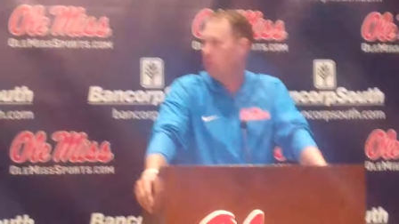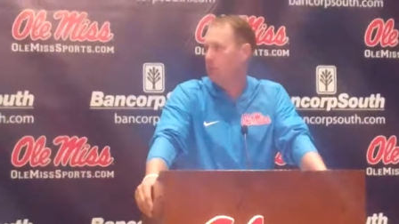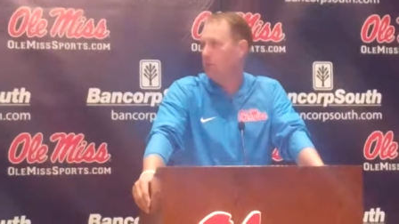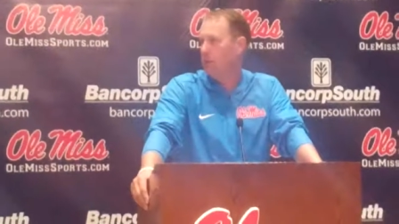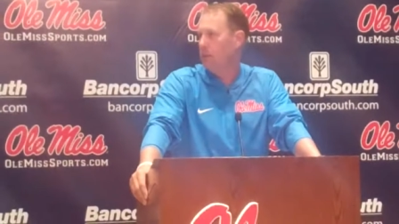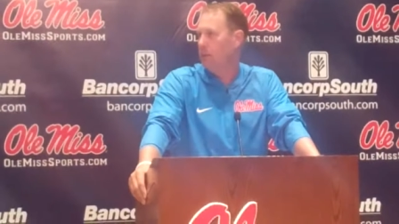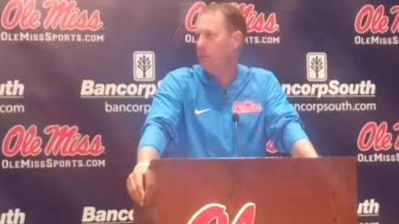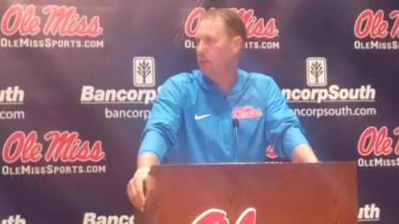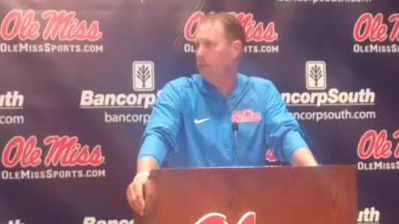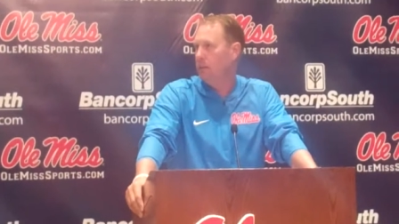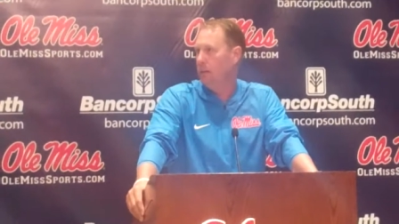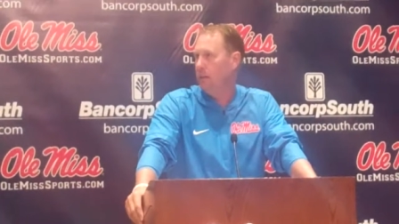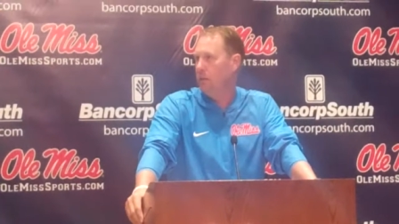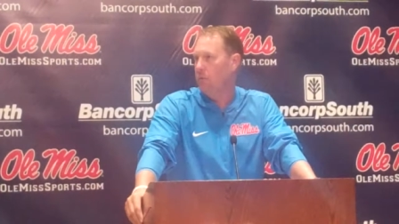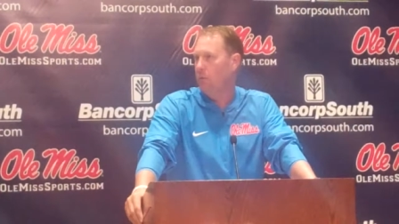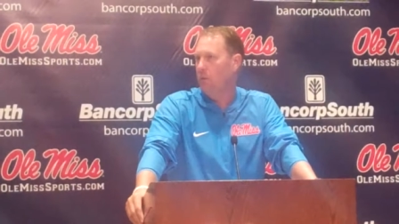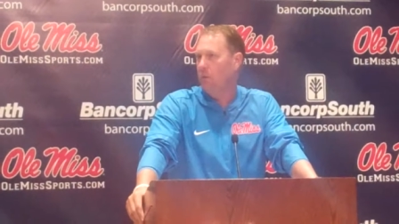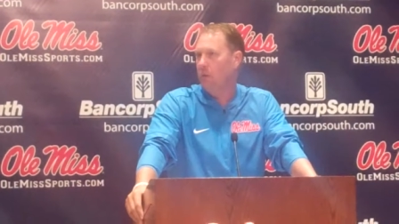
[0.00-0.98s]
yesterday and
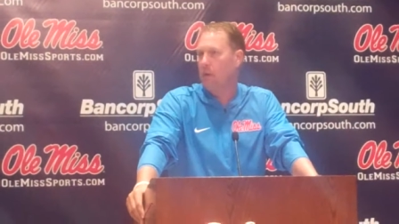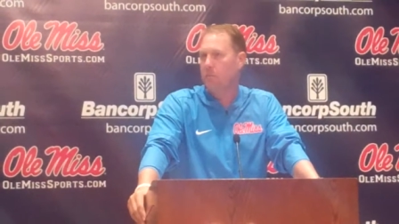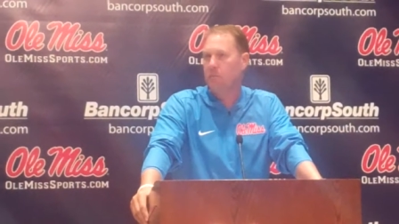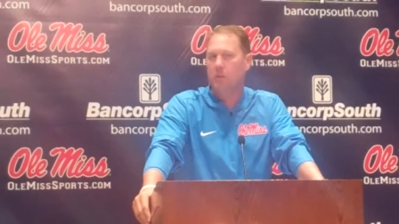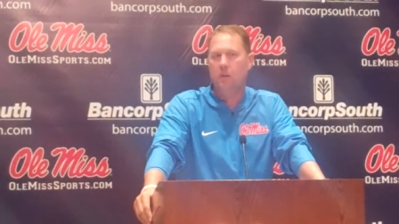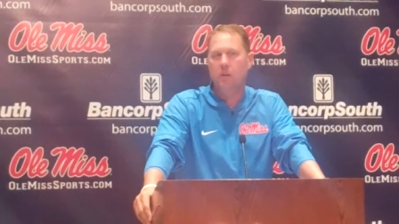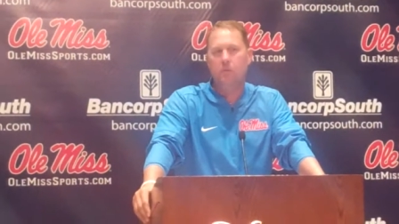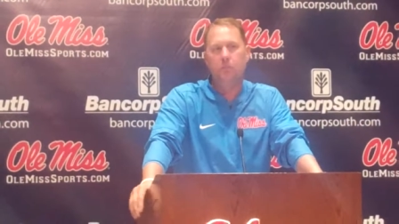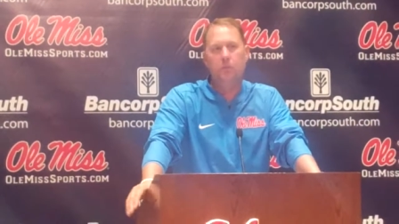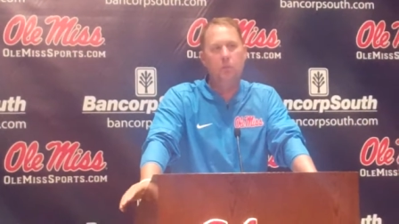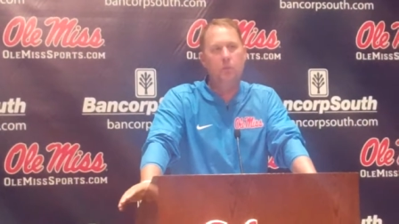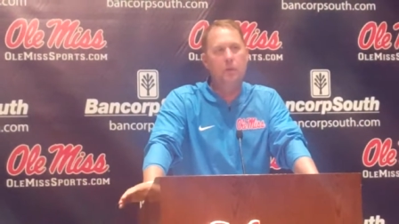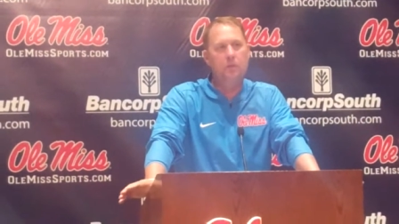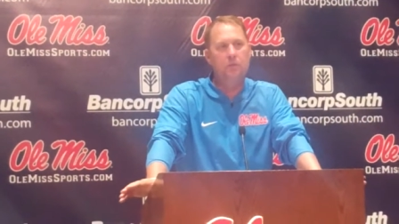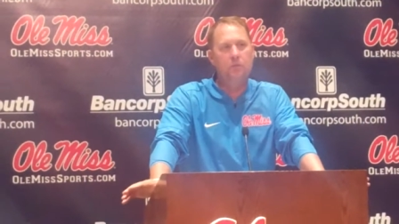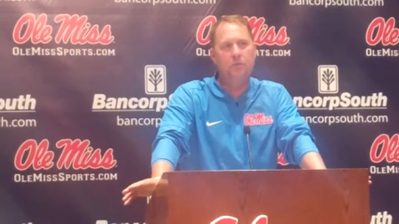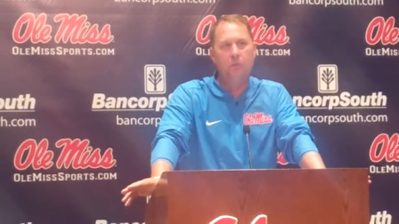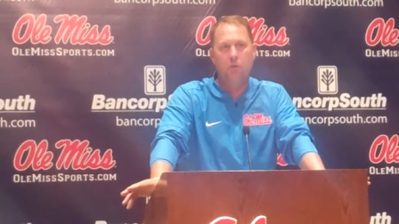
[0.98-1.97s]
today. We'll let them come
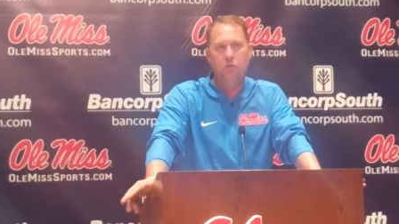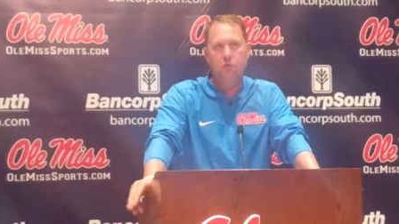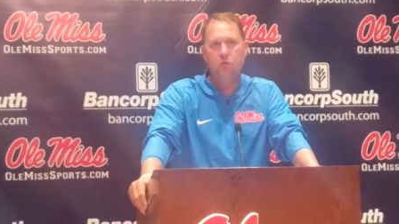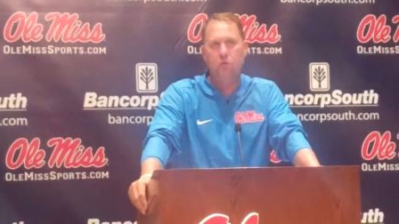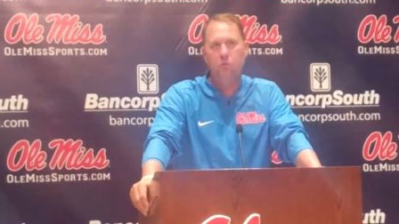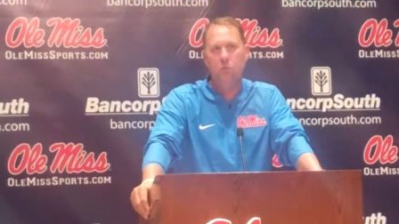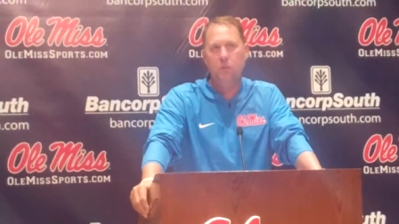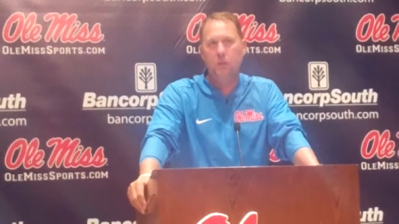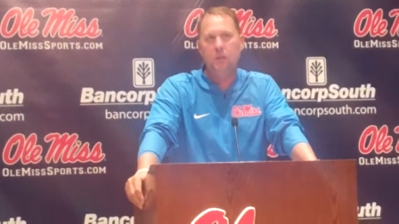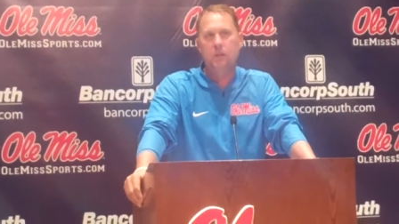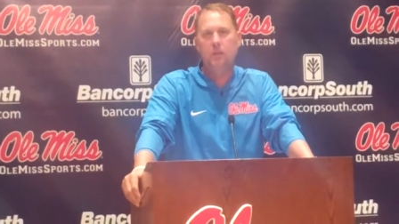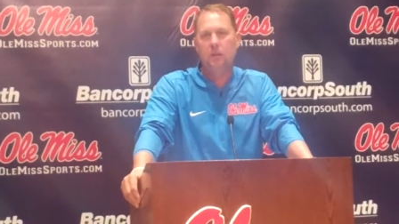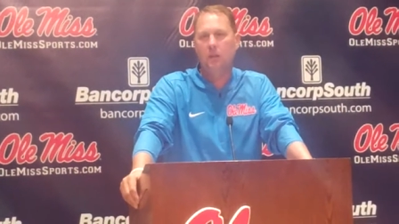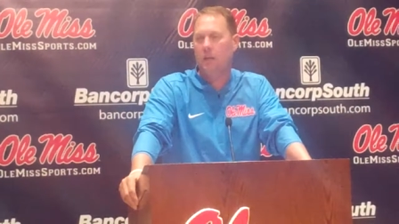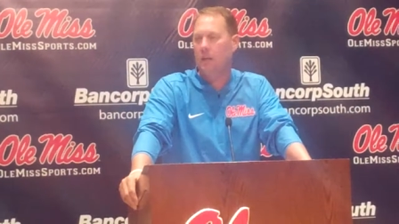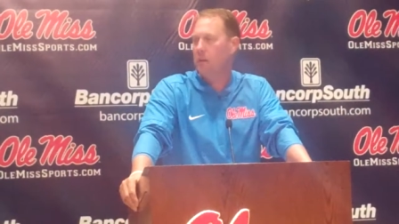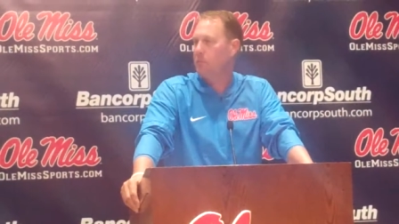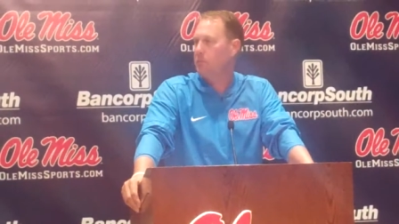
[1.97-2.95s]
throughout the first two weeks
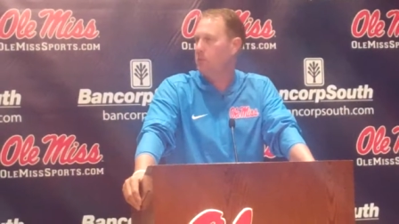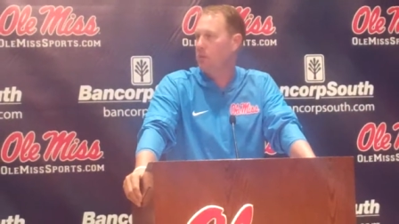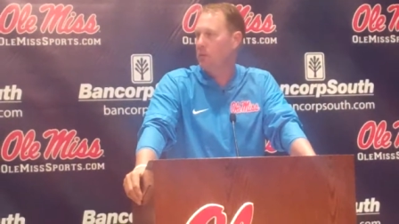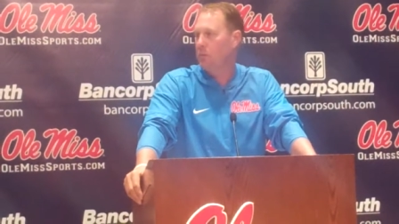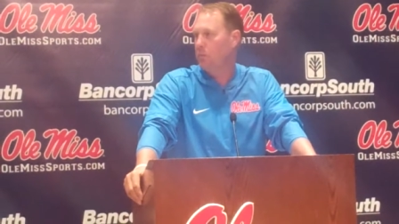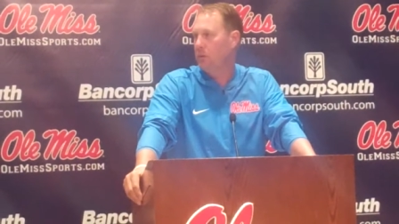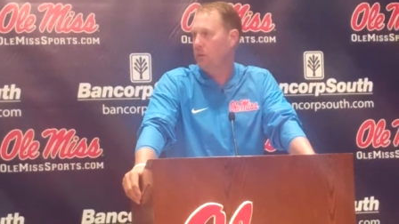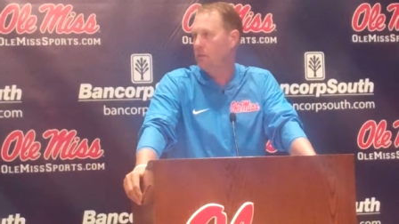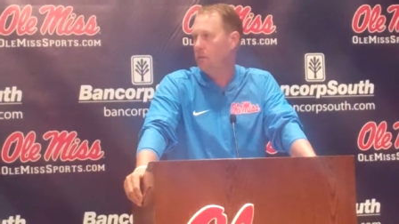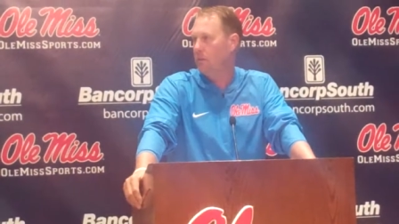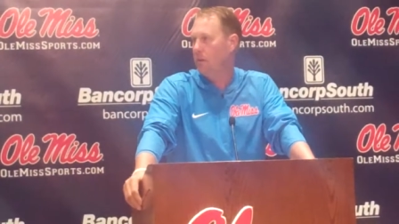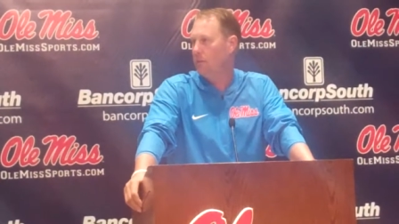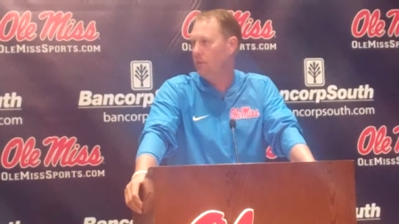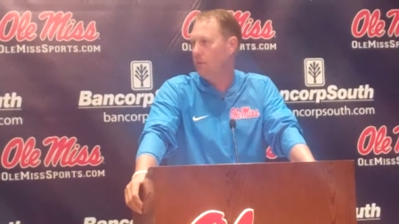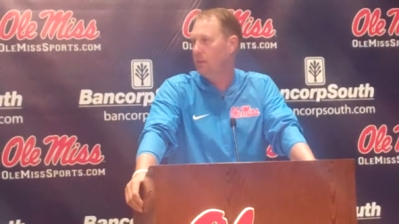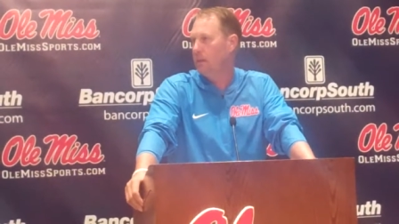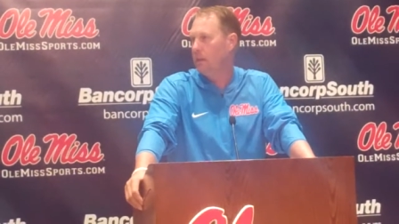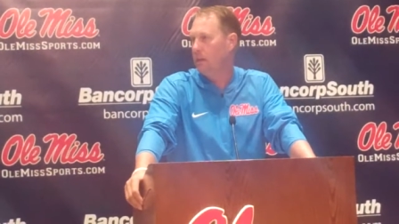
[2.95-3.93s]
of camp, so they'll be
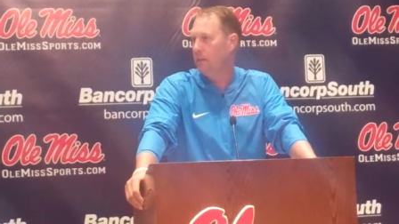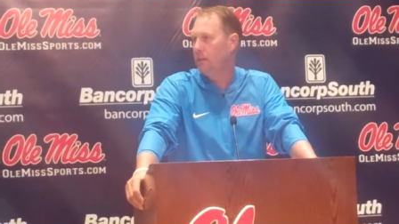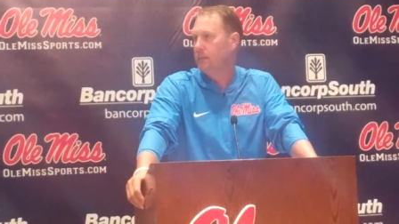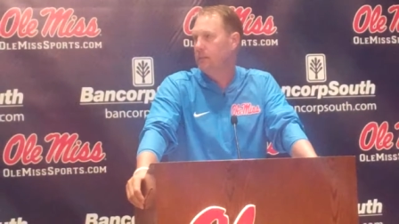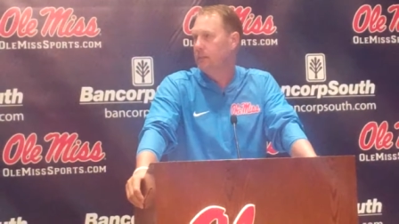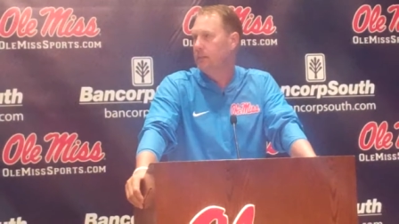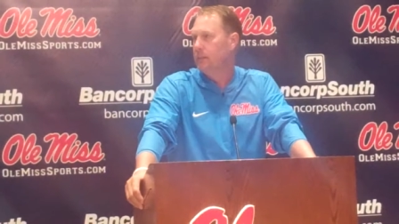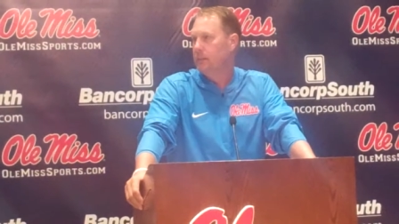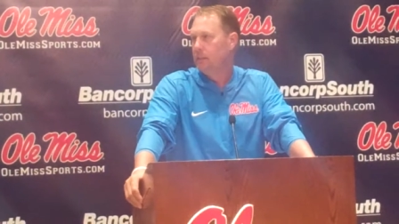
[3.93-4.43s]
here every day